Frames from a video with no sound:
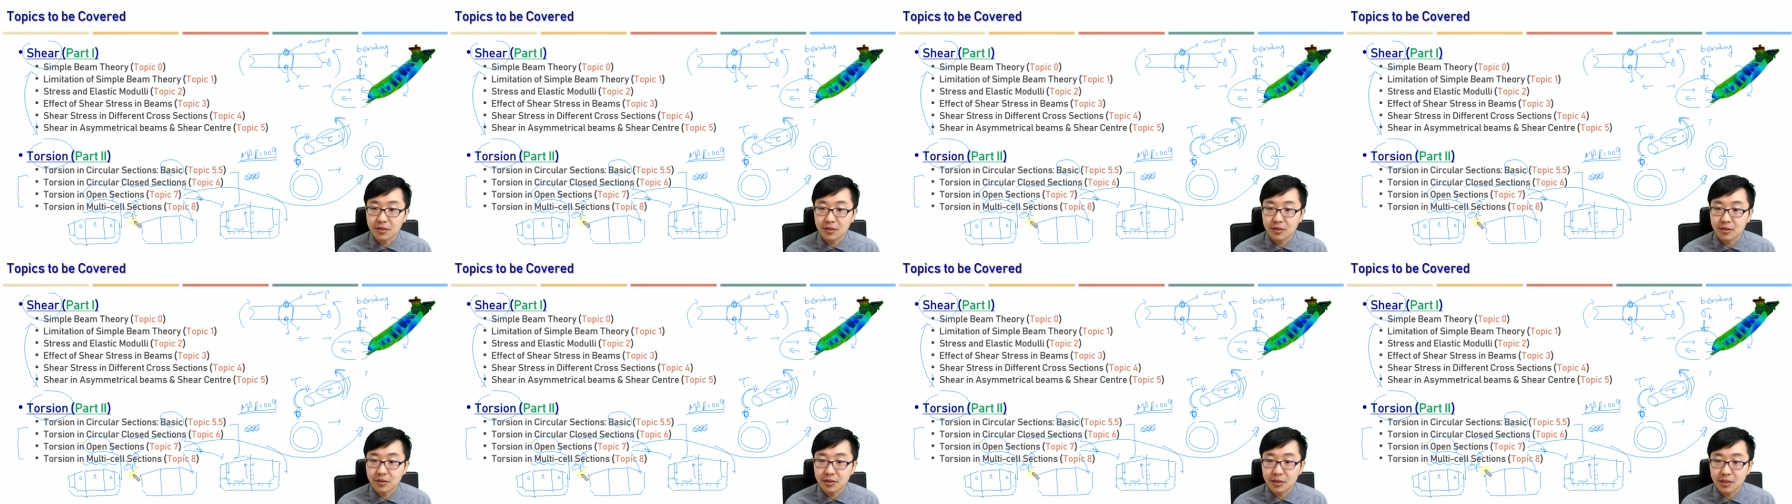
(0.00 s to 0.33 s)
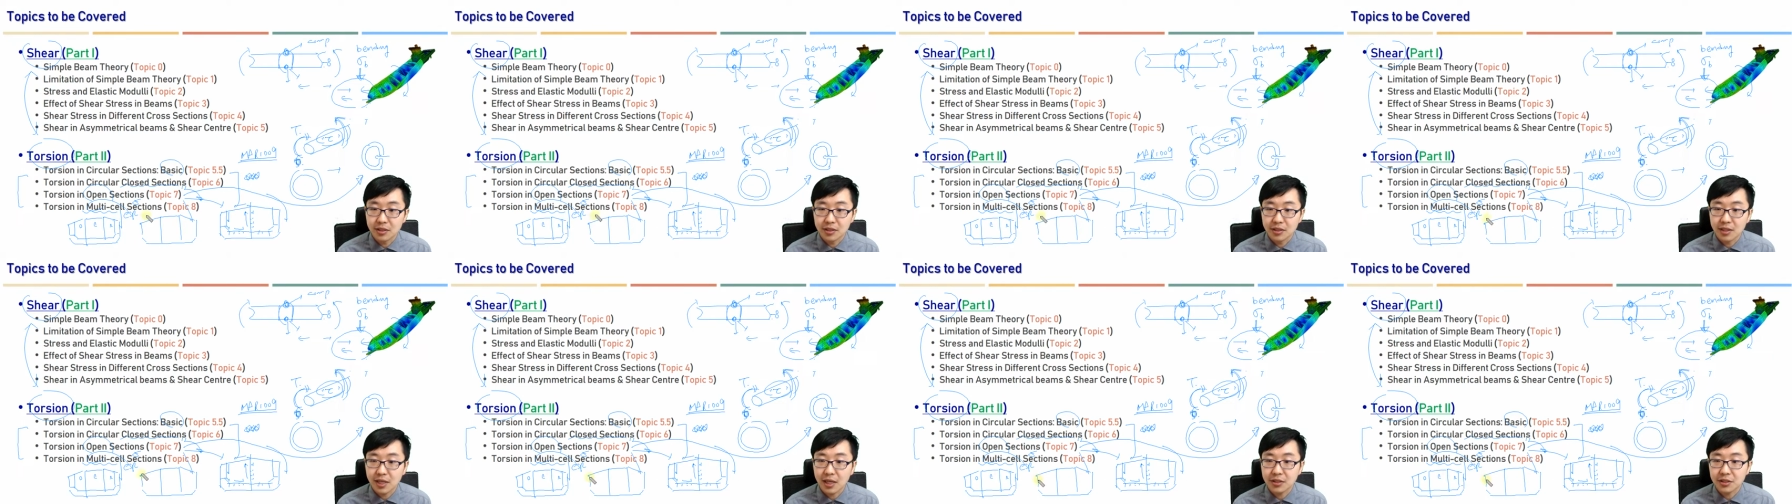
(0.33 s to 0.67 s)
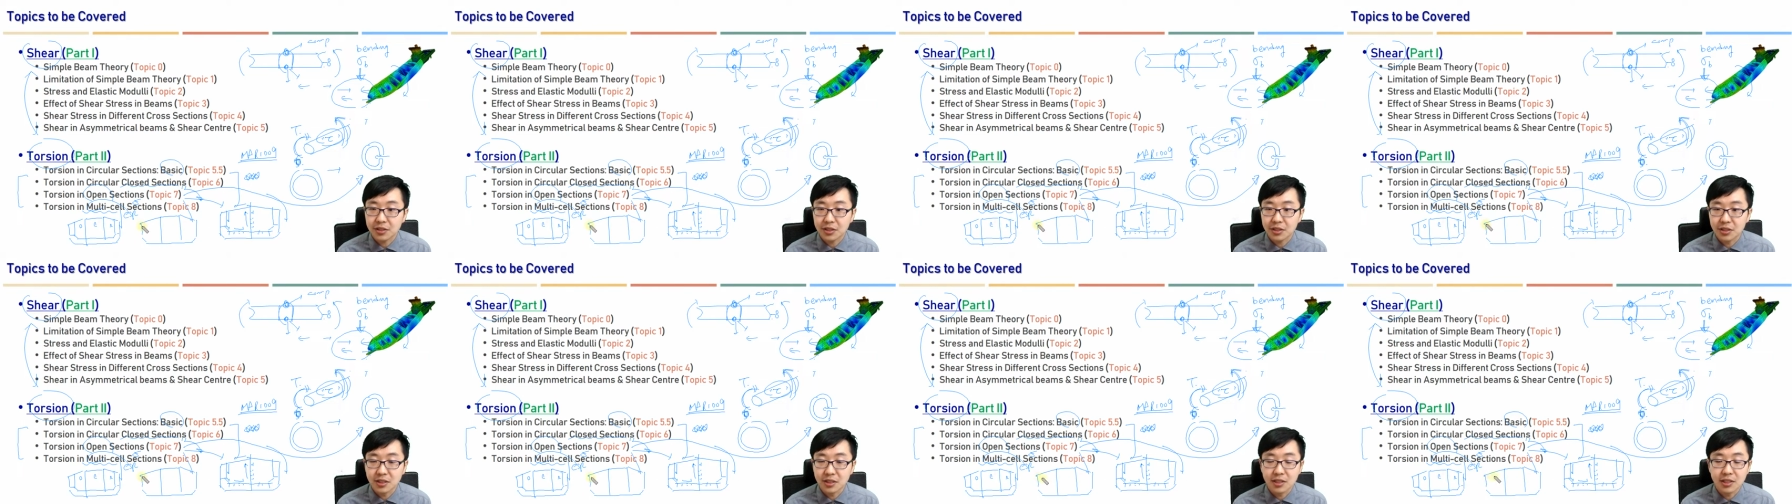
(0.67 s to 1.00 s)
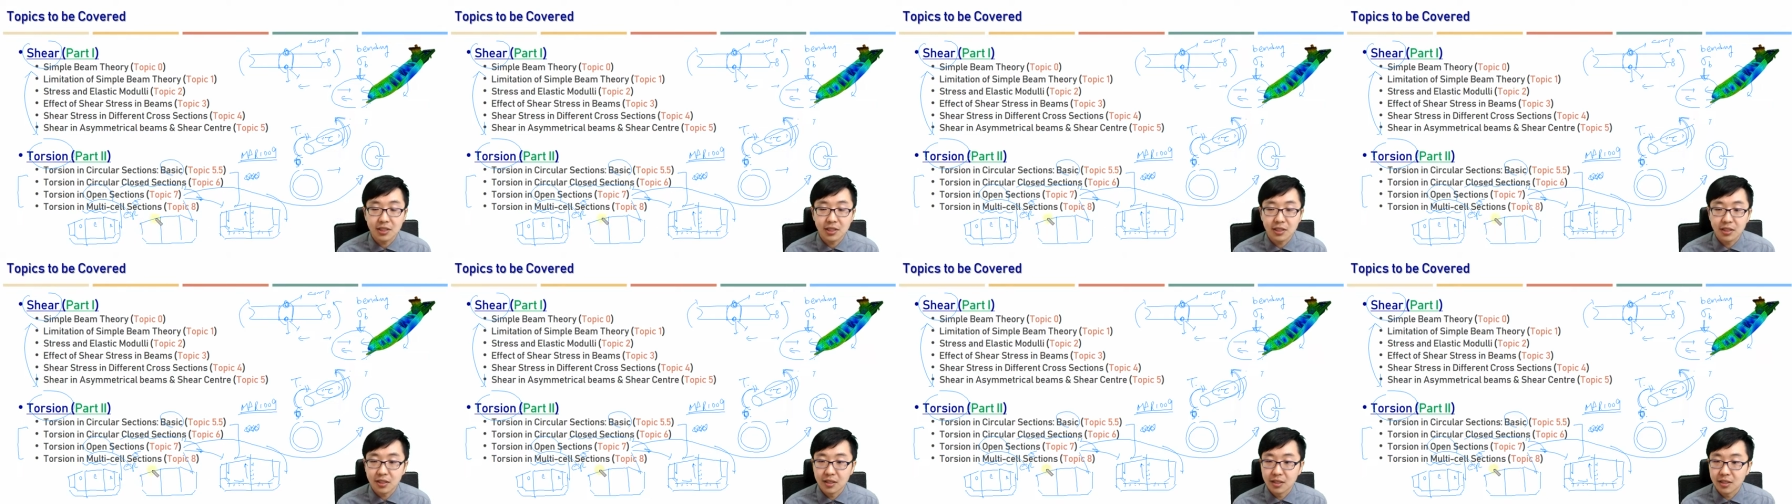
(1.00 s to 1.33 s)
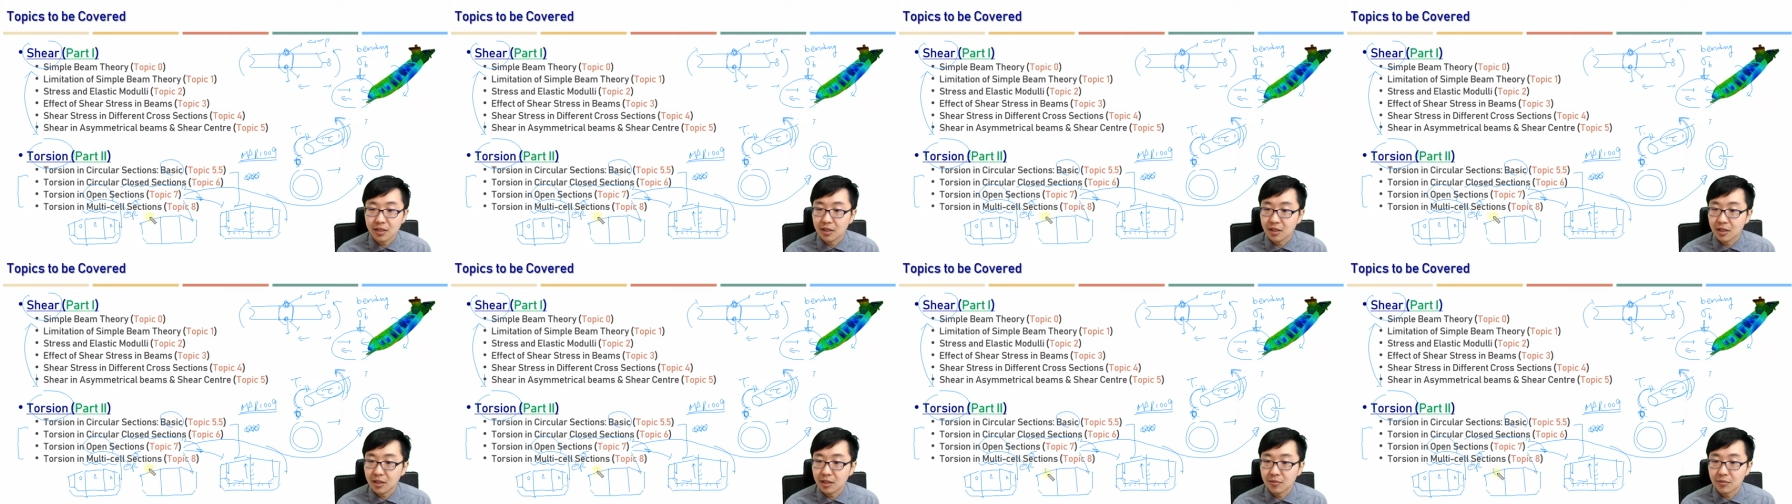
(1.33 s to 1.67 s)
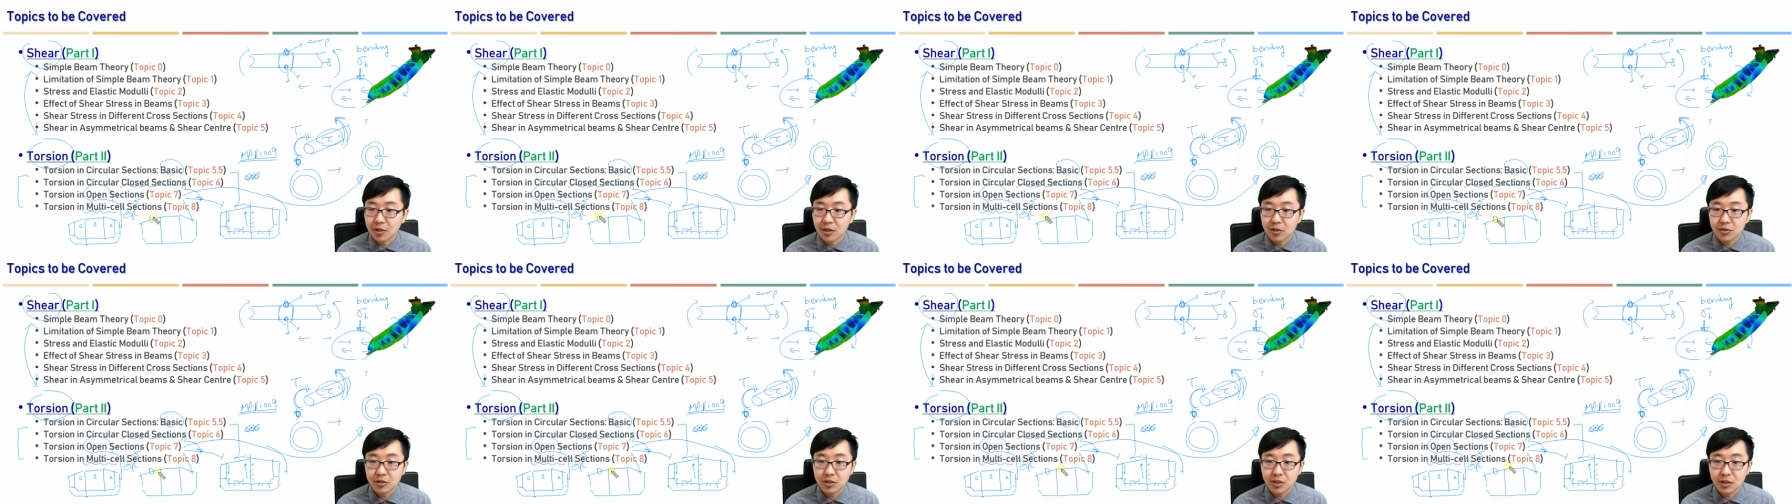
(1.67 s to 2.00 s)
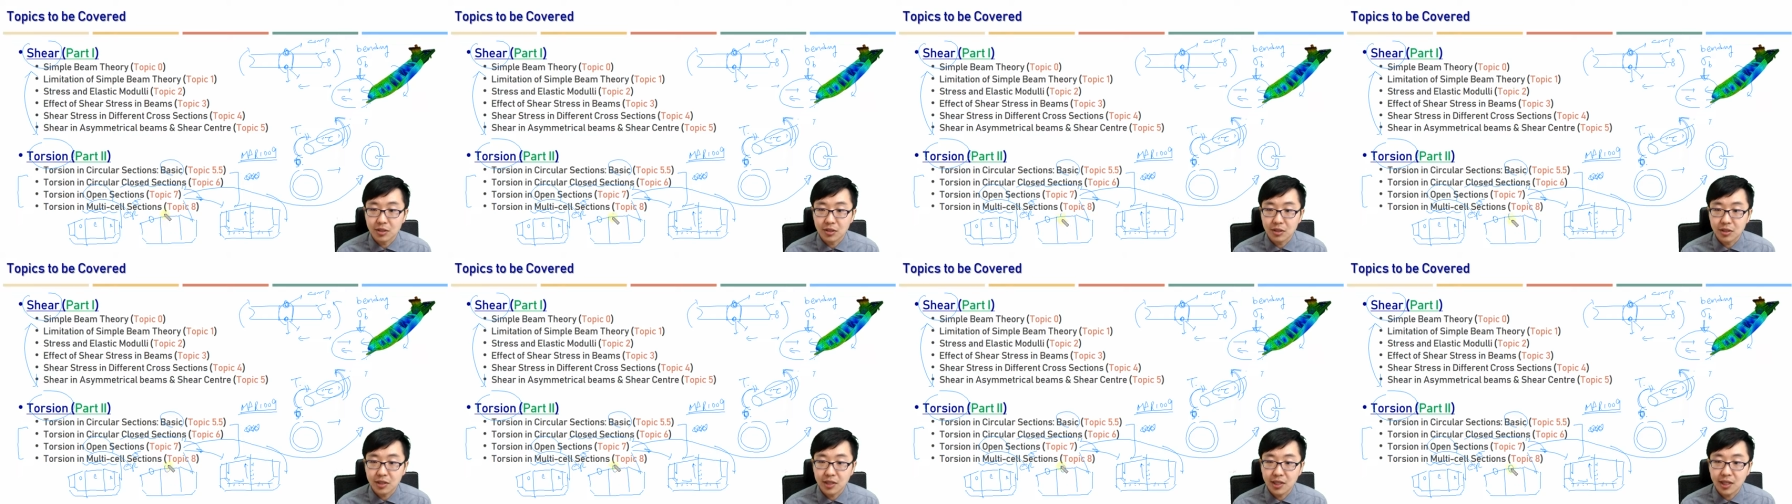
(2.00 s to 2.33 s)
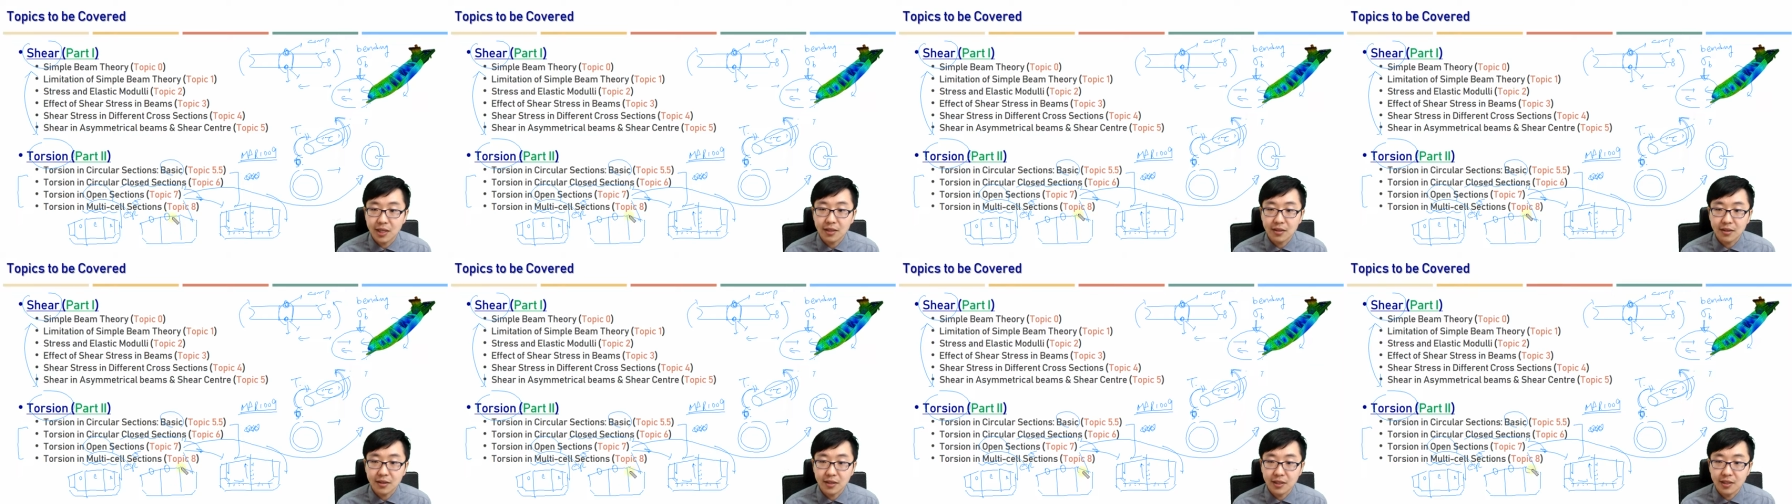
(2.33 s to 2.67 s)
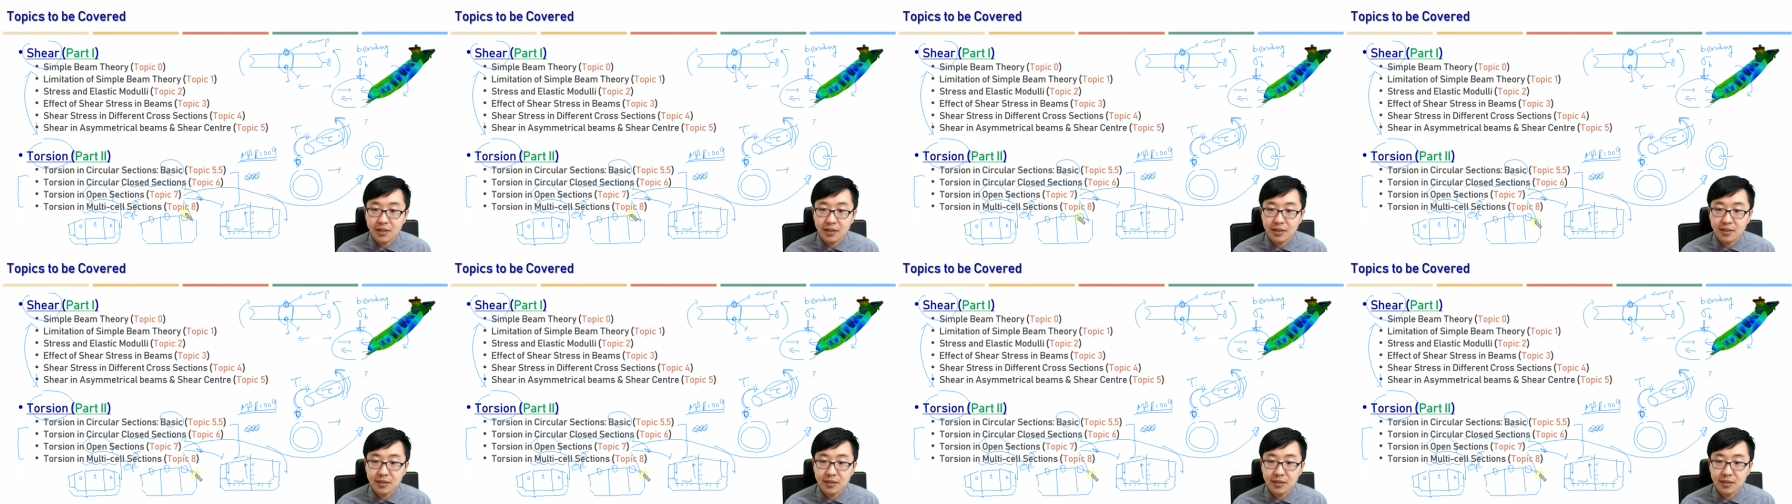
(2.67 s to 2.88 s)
the sections, about the thickness,